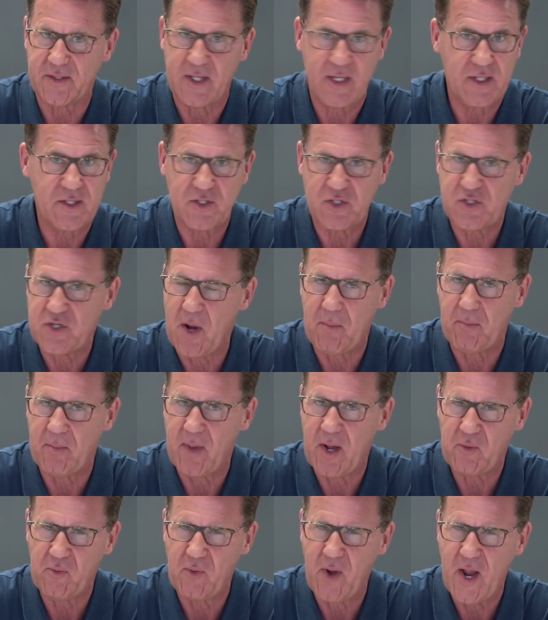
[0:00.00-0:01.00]
That is not
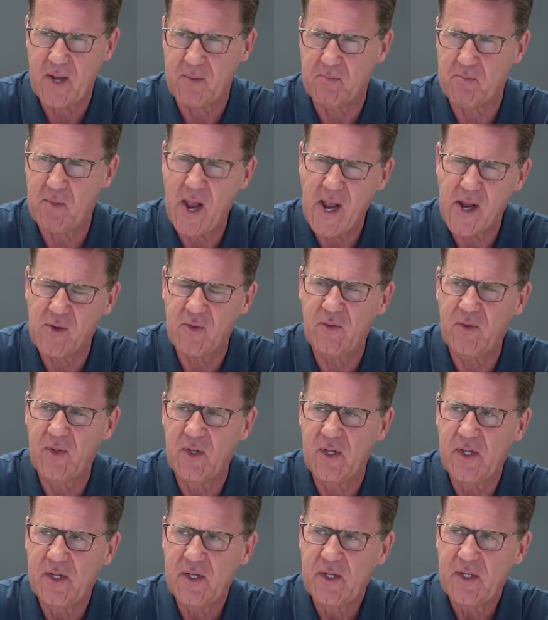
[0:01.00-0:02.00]
my way. Baal
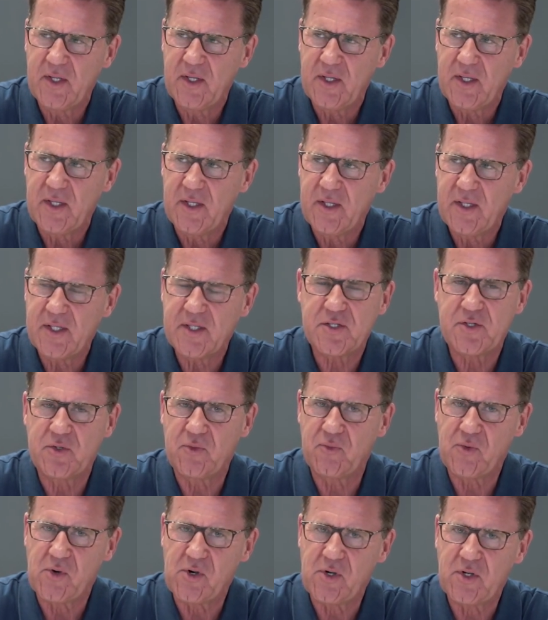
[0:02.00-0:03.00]
is the
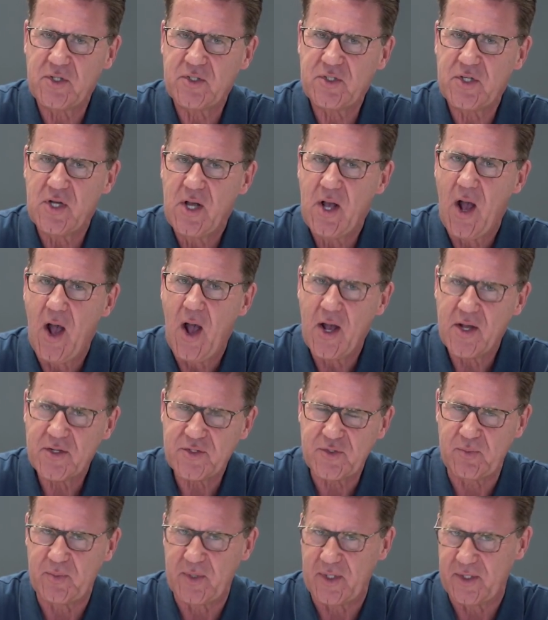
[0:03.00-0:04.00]
word
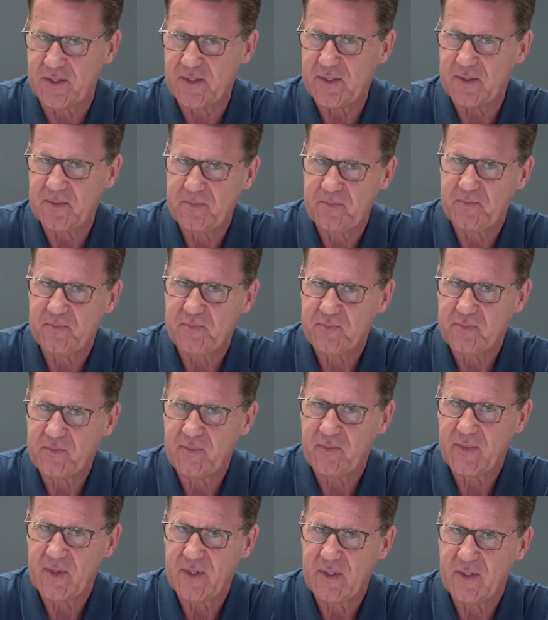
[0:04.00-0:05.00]
husband.
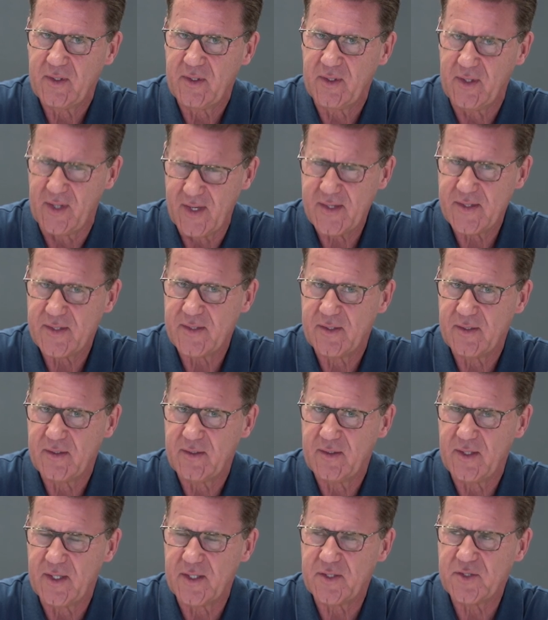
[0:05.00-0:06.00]
Yes,
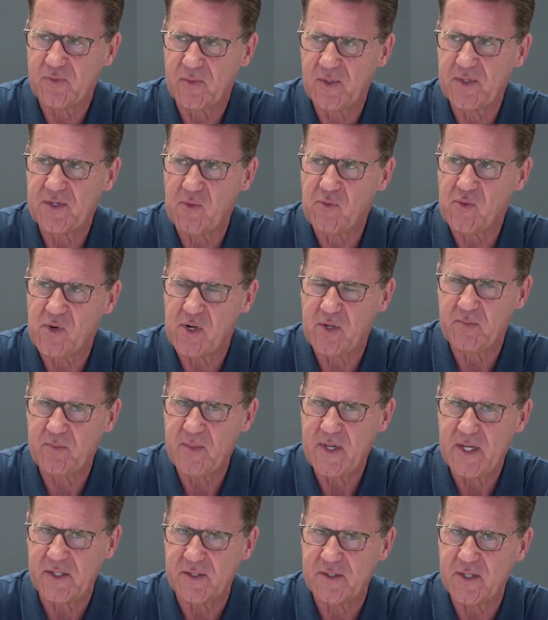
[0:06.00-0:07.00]
that's what that word
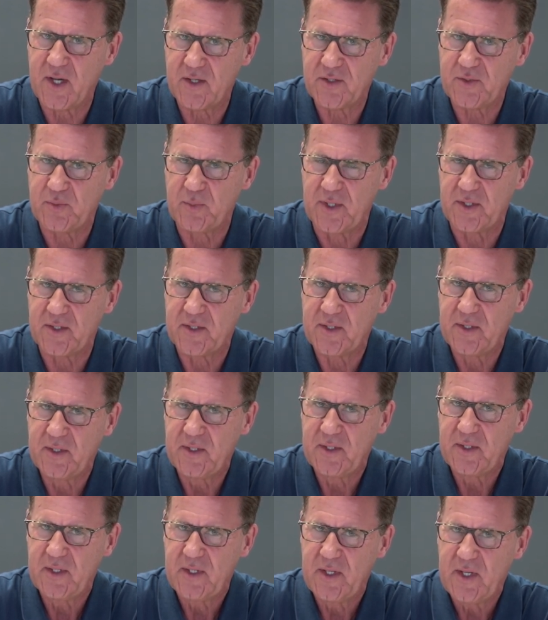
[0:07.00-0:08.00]
means, husband.
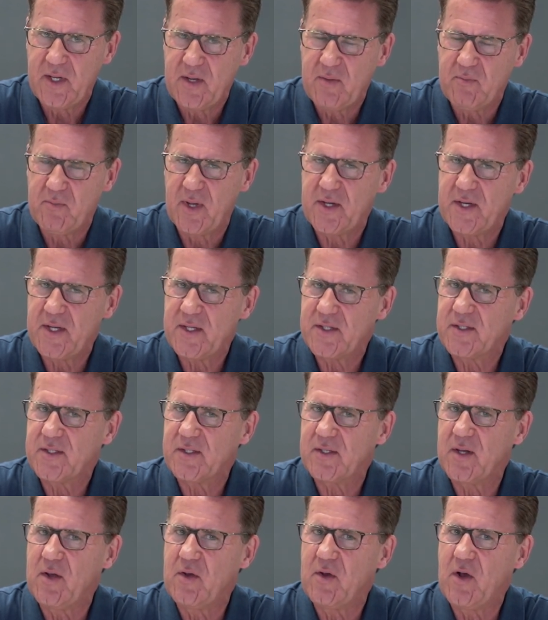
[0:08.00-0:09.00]
But it's
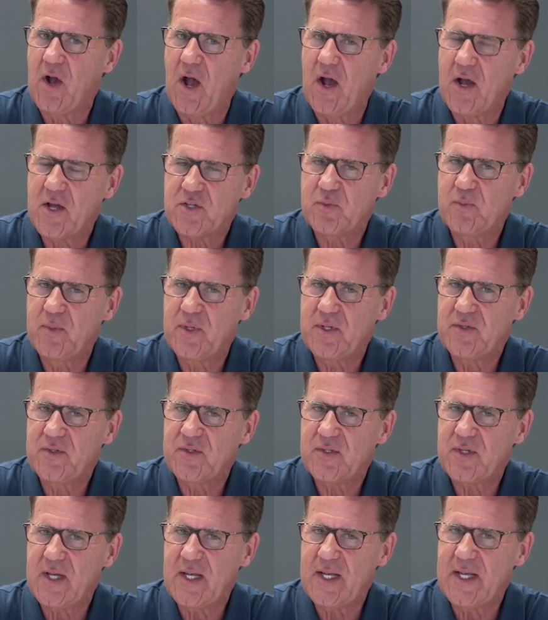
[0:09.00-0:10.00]

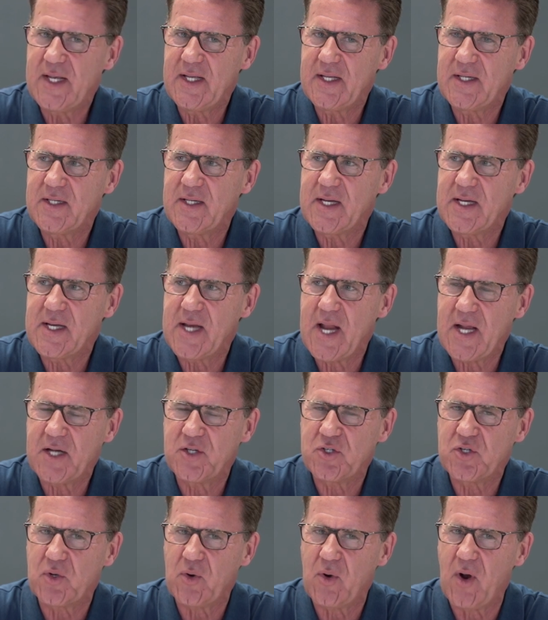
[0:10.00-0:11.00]
husband in the
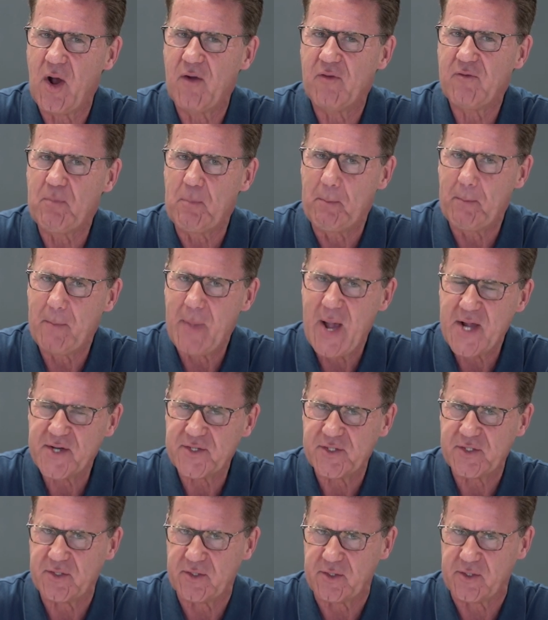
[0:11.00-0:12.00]
nature of
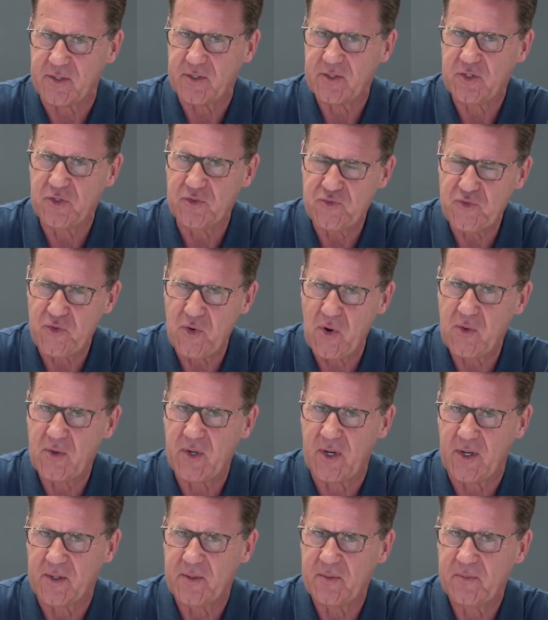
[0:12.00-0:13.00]
master,
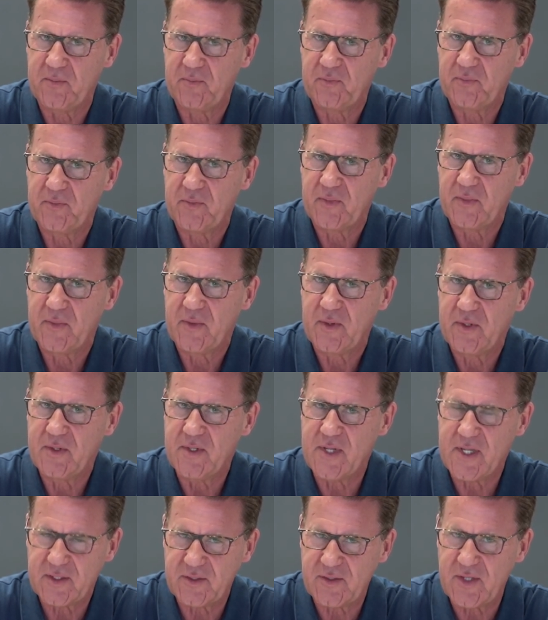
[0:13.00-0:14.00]
controller,
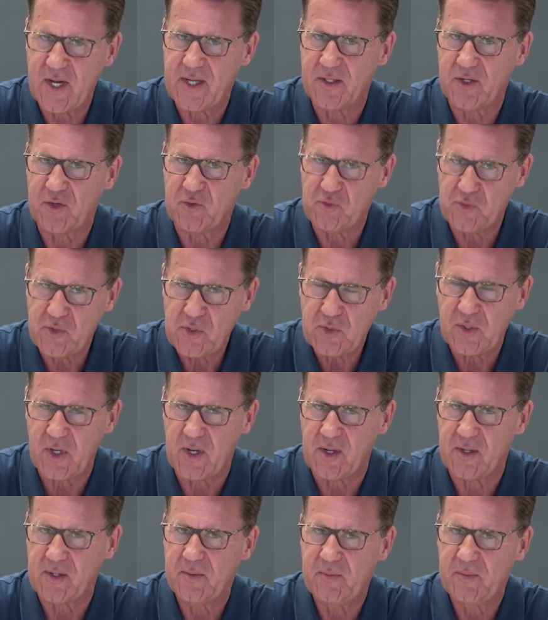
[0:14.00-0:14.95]
dictator, ruler.